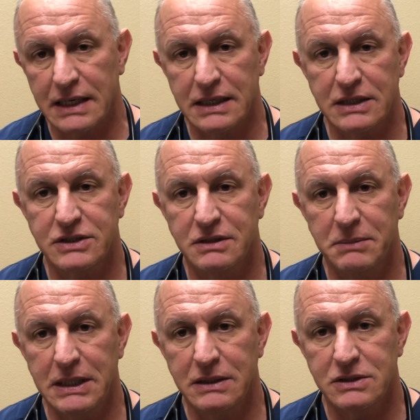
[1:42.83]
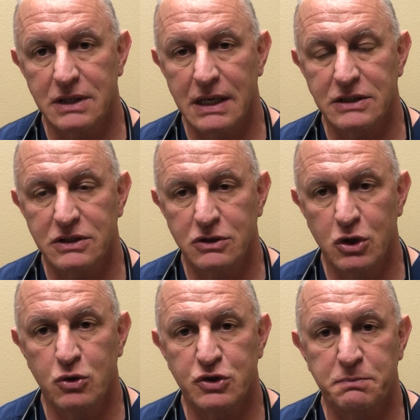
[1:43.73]
antihistamines, and
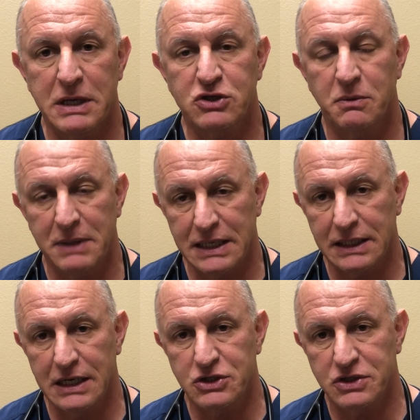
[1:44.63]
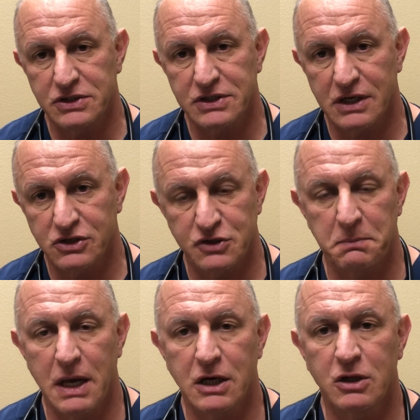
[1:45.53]
new special medications such as
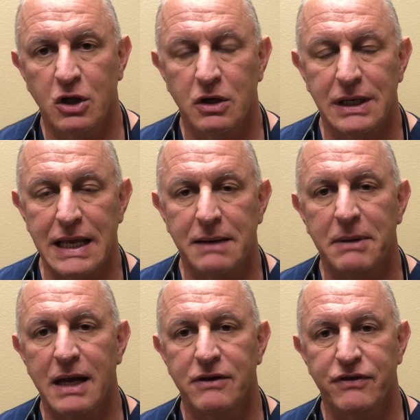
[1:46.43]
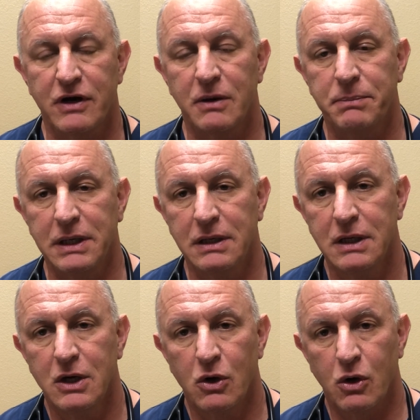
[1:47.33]
monoclonal antibody therapy,
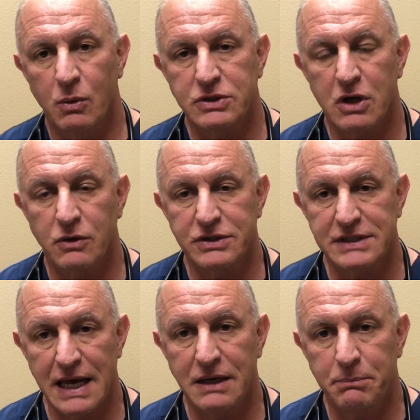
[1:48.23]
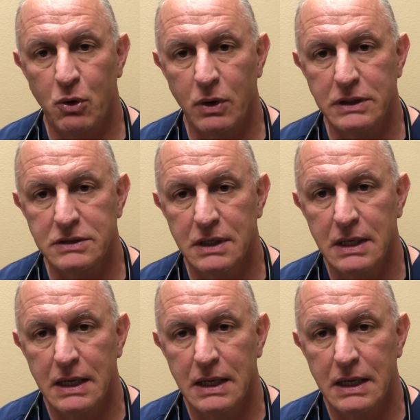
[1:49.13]
or what's called Cytopoint,